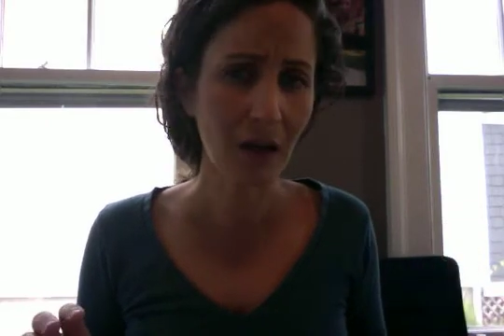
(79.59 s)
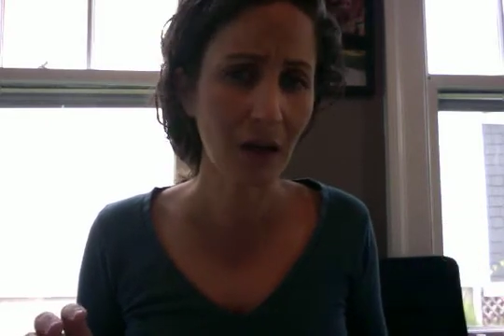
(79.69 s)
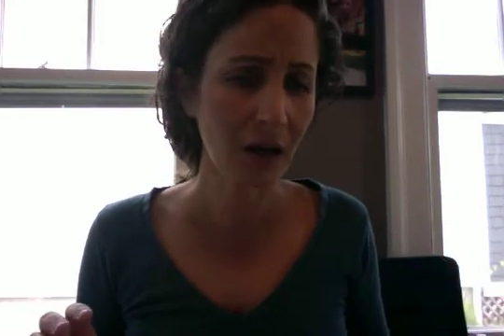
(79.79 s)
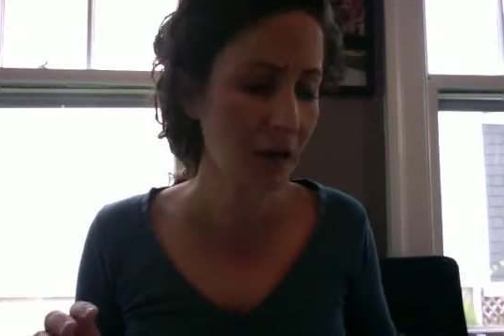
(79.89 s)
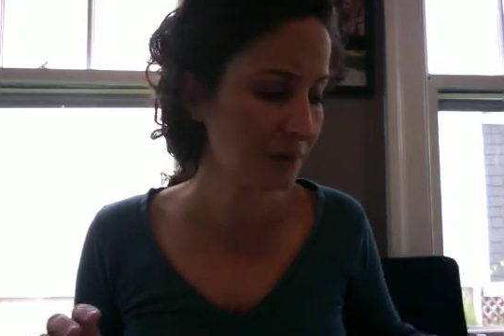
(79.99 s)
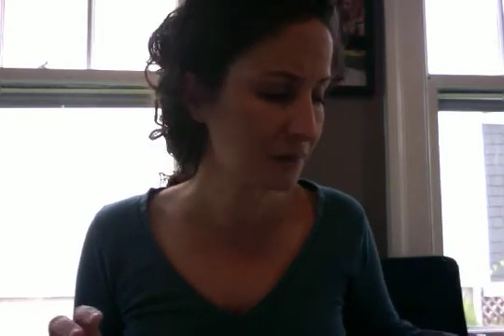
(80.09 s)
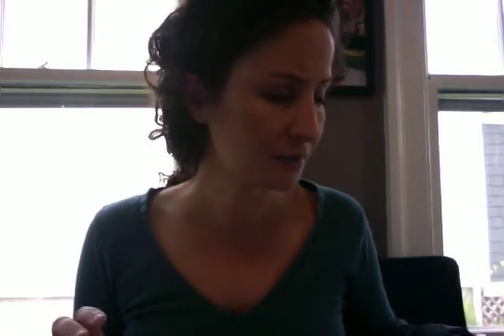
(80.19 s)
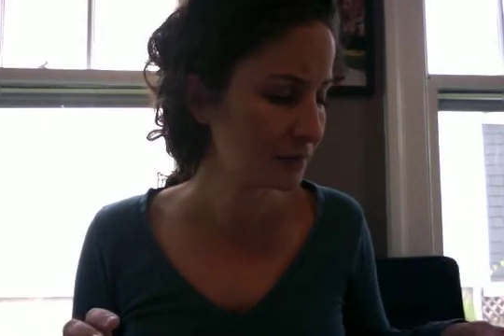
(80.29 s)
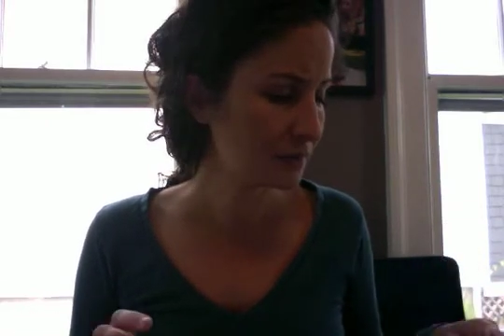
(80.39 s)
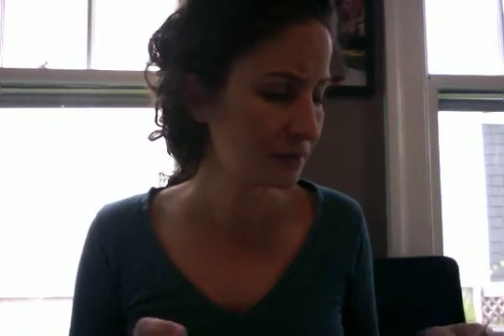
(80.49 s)
I
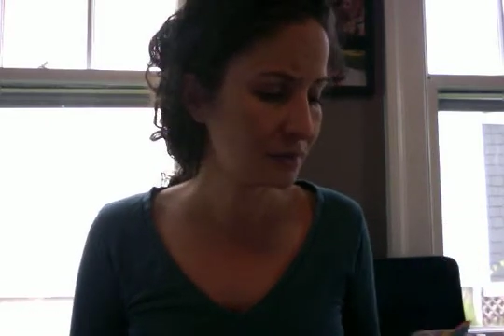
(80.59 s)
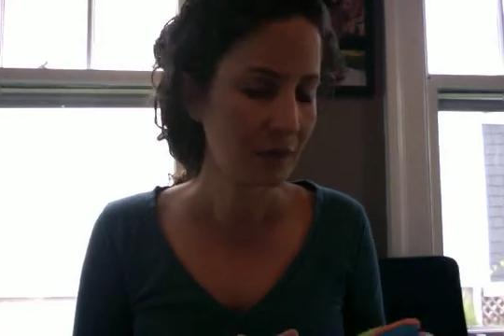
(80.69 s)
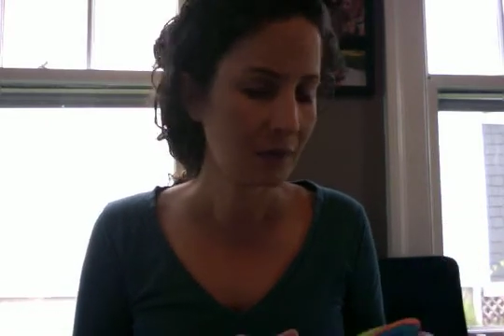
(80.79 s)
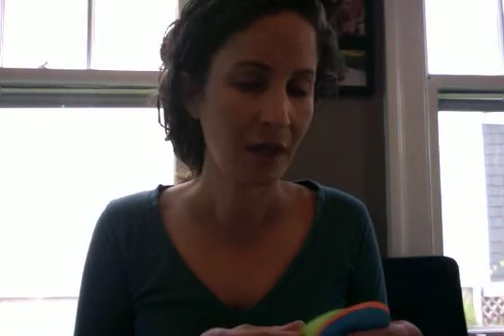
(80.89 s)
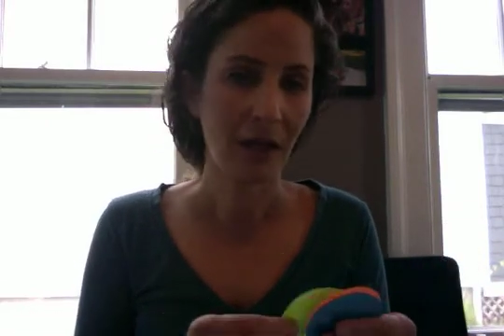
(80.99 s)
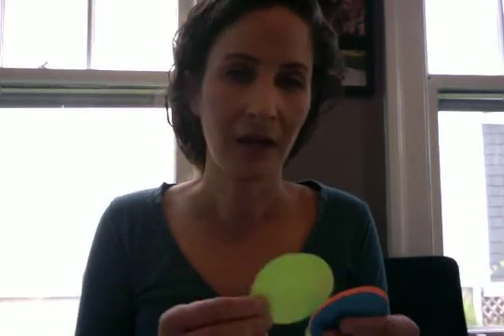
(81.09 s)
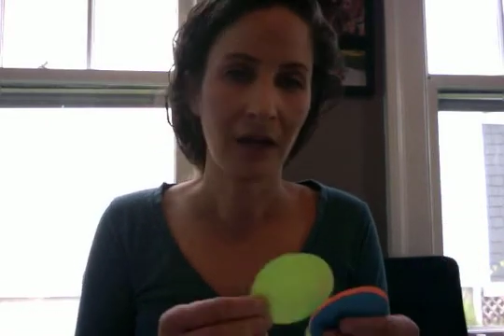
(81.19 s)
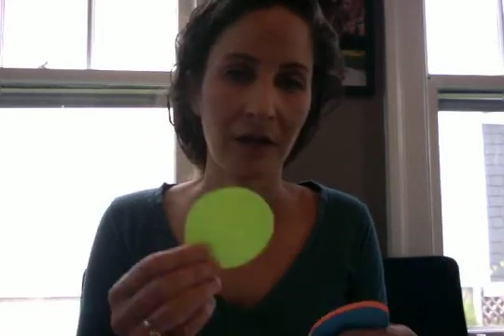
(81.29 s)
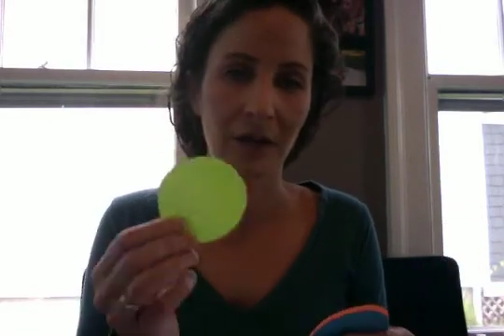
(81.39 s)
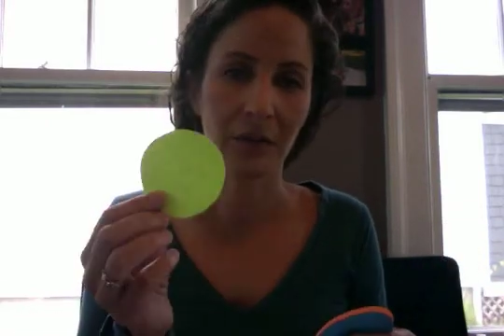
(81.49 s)

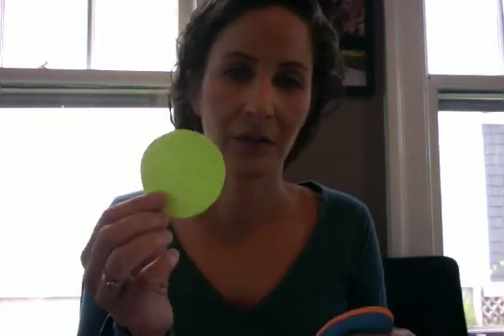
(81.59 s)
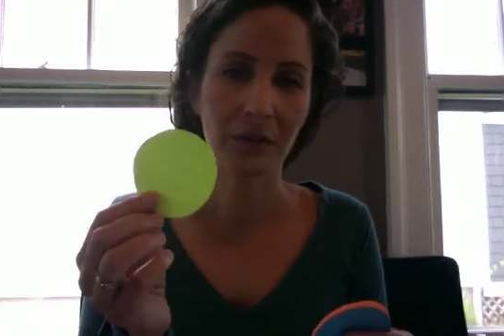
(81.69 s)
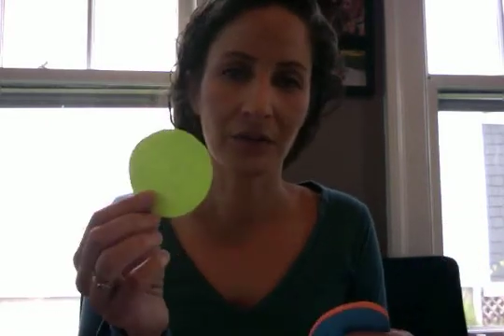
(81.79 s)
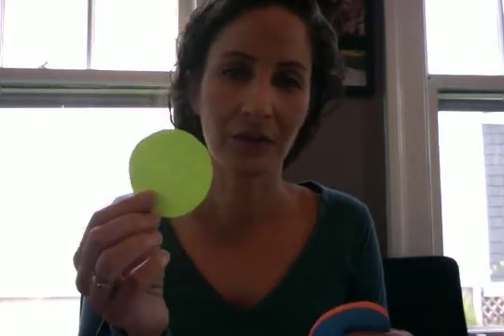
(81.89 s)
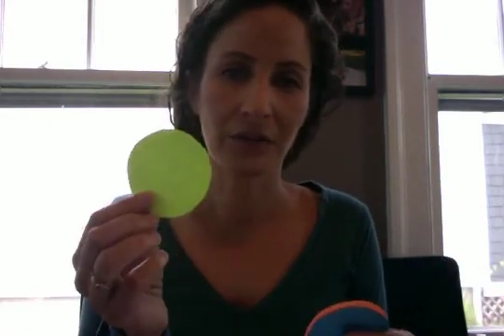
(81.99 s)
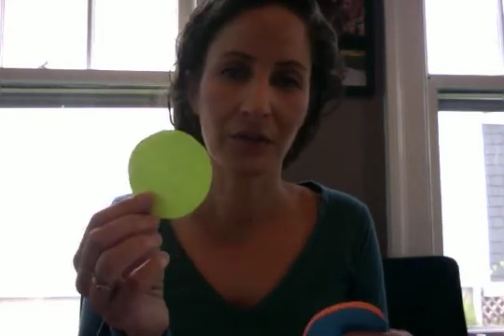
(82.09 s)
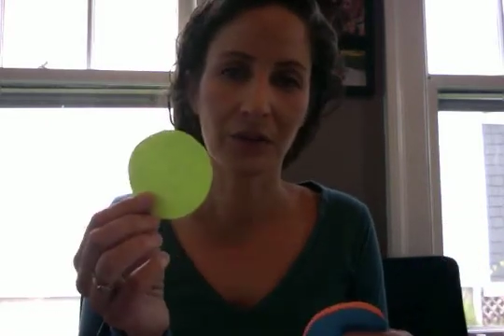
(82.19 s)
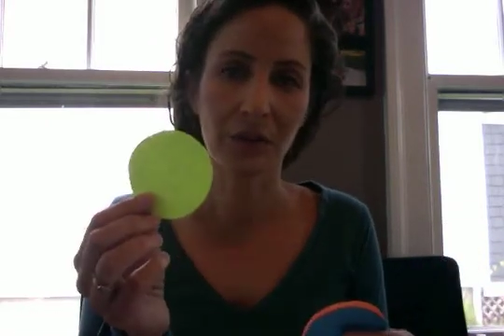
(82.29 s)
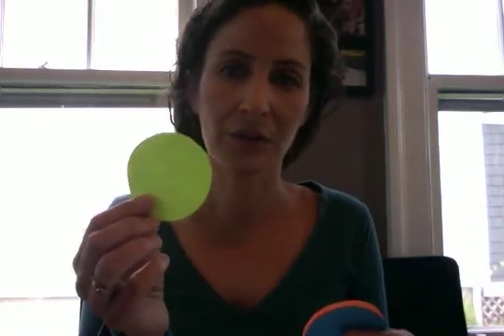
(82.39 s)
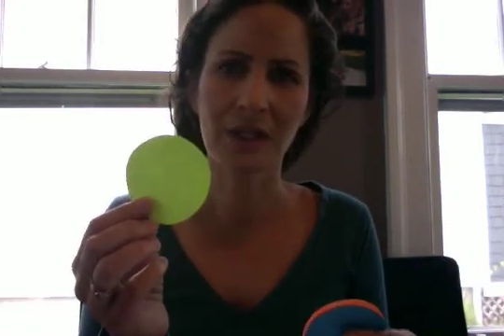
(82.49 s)
cut out different circles.